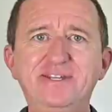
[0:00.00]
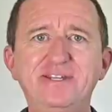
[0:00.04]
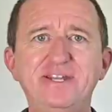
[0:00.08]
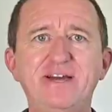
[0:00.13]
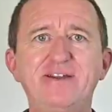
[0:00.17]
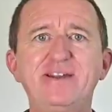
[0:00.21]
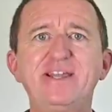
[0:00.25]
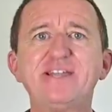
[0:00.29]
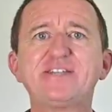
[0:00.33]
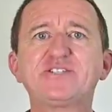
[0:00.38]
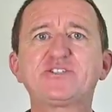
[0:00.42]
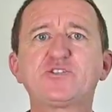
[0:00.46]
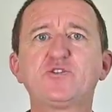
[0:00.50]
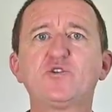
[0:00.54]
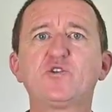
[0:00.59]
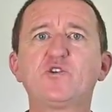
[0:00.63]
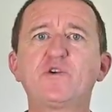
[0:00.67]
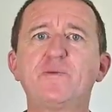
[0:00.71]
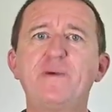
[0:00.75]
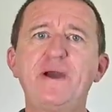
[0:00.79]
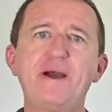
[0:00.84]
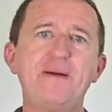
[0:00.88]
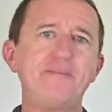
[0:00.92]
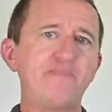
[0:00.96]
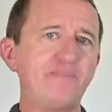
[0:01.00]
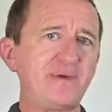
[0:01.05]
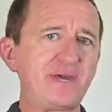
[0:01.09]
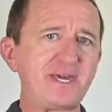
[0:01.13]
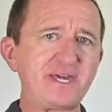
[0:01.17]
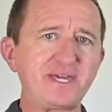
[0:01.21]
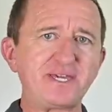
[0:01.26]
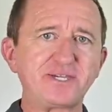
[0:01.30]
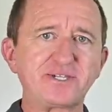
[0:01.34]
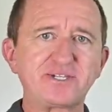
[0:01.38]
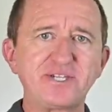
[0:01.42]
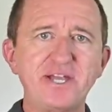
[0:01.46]
Now let's talk about
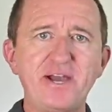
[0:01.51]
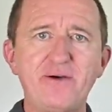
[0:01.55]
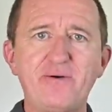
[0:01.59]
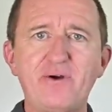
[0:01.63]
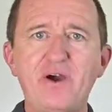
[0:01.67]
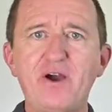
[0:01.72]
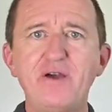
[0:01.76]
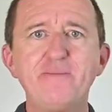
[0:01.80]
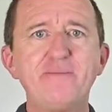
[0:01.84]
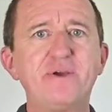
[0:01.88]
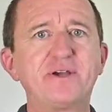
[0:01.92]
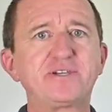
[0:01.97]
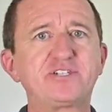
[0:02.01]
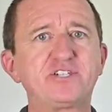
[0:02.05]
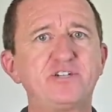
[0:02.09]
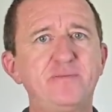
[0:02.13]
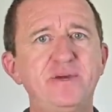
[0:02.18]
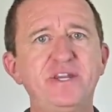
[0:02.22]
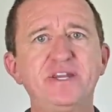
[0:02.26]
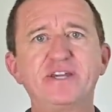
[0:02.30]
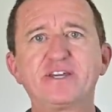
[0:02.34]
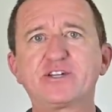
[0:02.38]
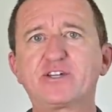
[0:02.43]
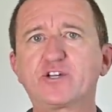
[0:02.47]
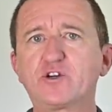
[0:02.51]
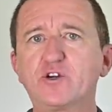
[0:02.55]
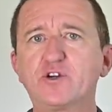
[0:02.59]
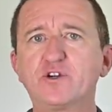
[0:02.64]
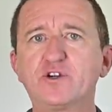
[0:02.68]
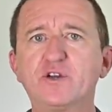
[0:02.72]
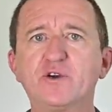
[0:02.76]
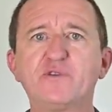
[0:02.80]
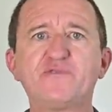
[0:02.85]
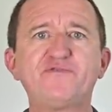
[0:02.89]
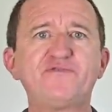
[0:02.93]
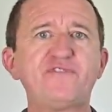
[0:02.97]
bees. Now I must have been a
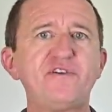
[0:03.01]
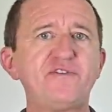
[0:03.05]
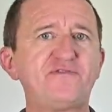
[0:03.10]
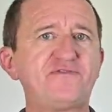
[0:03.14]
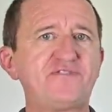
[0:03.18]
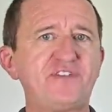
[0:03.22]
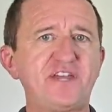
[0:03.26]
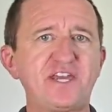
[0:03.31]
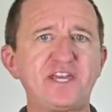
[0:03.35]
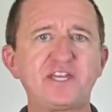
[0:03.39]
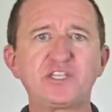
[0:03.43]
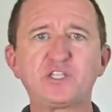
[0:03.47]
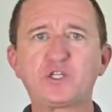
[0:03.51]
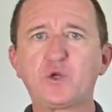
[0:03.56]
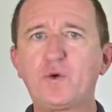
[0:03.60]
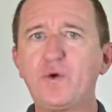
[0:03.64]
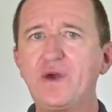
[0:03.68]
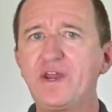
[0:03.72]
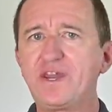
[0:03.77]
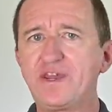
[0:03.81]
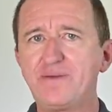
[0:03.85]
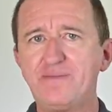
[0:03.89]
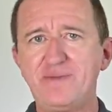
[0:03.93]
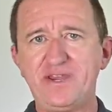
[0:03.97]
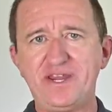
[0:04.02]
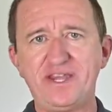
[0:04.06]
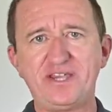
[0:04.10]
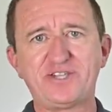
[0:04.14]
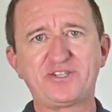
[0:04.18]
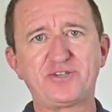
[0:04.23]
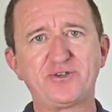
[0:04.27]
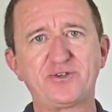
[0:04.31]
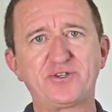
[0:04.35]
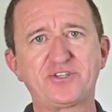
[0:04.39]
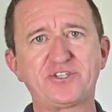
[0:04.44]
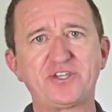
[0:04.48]
good 15, 20
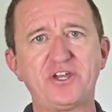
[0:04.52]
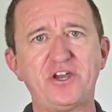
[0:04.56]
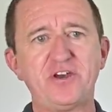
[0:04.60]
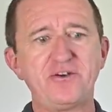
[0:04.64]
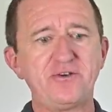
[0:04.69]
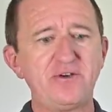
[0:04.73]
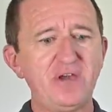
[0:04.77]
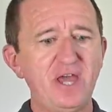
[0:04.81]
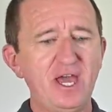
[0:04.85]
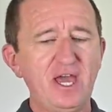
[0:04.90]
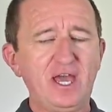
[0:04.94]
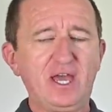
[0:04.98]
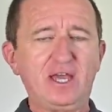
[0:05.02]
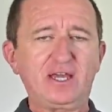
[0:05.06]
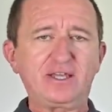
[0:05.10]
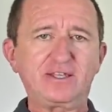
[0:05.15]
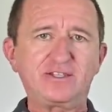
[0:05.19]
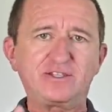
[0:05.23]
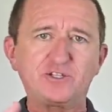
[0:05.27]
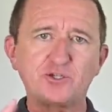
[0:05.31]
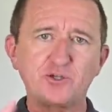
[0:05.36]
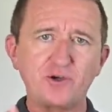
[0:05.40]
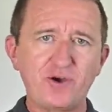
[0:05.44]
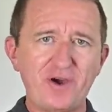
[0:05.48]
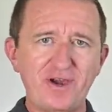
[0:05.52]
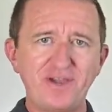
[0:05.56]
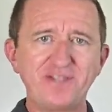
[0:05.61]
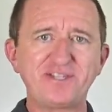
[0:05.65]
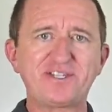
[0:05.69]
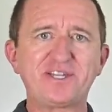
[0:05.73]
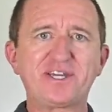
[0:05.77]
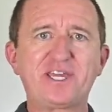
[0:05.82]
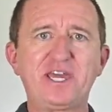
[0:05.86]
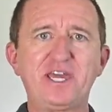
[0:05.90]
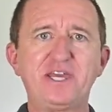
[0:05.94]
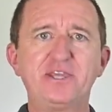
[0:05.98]
minutes or so trying
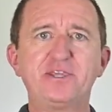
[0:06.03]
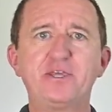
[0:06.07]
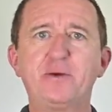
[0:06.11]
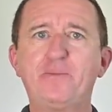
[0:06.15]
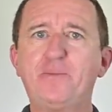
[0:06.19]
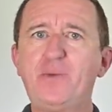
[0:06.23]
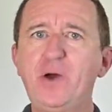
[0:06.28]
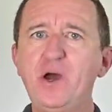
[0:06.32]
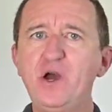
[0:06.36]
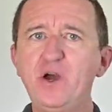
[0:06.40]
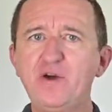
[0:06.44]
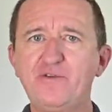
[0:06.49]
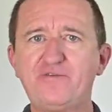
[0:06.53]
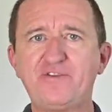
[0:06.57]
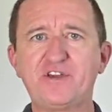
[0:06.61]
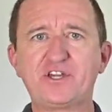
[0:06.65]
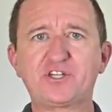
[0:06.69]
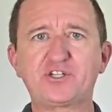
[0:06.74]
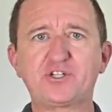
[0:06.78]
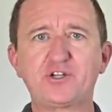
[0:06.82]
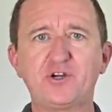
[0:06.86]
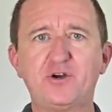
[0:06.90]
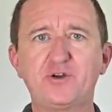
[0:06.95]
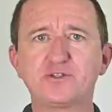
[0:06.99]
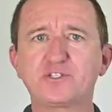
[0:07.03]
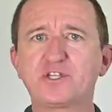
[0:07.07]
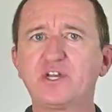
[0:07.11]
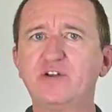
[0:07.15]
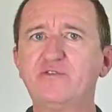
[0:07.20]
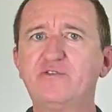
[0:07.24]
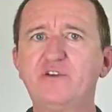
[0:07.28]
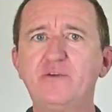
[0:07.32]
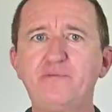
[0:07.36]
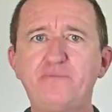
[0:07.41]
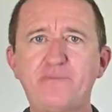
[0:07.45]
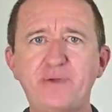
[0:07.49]
to get the perfect shot
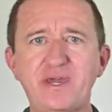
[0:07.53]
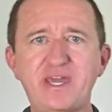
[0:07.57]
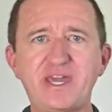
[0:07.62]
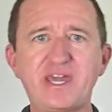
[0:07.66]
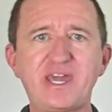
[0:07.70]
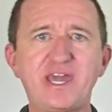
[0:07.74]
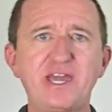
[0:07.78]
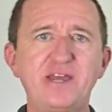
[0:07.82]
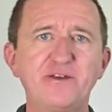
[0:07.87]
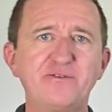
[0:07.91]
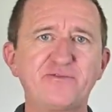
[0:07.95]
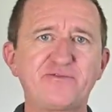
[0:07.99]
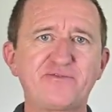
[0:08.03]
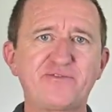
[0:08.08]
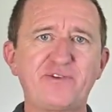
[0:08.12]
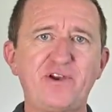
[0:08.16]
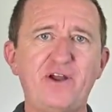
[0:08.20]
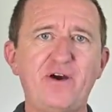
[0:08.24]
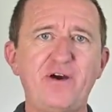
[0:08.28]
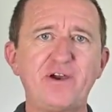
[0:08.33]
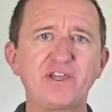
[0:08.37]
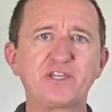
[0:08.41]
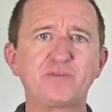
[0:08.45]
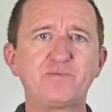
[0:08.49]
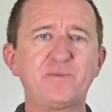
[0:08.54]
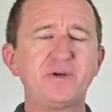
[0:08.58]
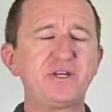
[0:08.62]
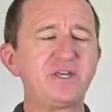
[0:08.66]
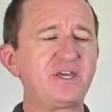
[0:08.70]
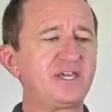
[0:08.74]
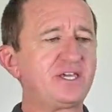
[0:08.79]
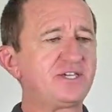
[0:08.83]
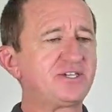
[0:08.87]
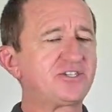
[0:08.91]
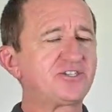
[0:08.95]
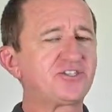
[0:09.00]
of a bee in flight, but
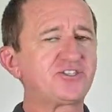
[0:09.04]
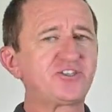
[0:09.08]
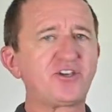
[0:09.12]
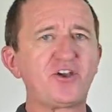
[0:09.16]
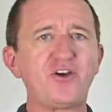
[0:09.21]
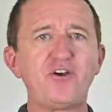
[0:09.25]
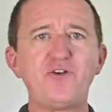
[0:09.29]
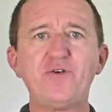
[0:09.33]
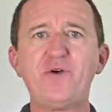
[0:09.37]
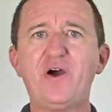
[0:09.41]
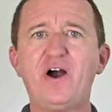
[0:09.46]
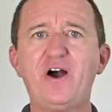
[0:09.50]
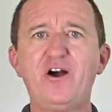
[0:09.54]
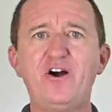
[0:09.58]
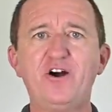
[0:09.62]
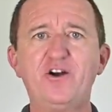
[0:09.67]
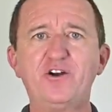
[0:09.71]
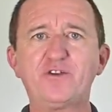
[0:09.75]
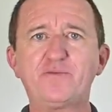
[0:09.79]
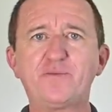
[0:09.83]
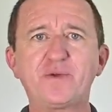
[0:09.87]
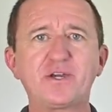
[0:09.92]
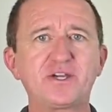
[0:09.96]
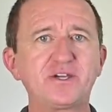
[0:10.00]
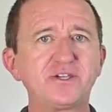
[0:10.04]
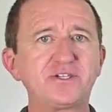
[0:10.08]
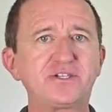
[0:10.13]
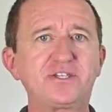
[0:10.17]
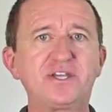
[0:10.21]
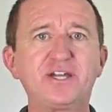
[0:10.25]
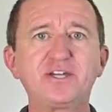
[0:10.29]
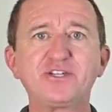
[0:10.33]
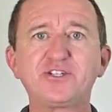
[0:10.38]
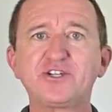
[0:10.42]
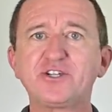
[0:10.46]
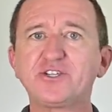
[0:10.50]
it is so hard because
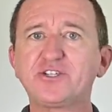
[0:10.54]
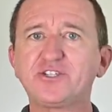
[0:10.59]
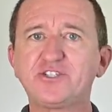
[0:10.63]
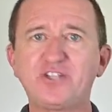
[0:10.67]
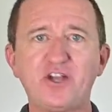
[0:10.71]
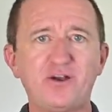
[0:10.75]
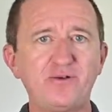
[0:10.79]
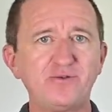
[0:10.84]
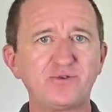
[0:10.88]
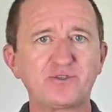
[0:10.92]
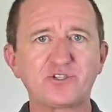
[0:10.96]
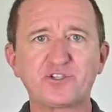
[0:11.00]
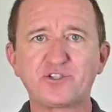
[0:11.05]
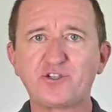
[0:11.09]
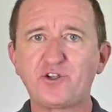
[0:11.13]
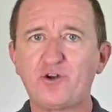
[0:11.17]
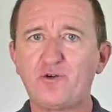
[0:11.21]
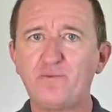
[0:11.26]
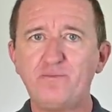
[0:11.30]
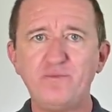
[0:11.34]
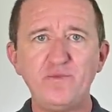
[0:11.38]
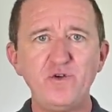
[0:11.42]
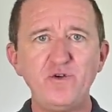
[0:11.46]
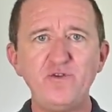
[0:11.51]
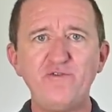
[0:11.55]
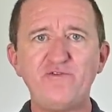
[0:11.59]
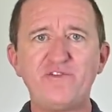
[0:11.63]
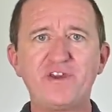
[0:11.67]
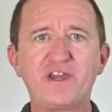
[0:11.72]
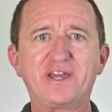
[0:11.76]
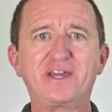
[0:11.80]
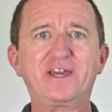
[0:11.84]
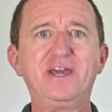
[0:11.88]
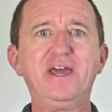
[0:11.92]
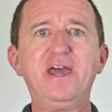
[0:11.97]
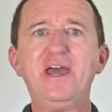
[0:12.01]
they just don't stop
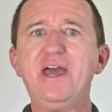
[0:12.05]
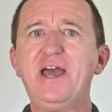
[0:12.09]
moving.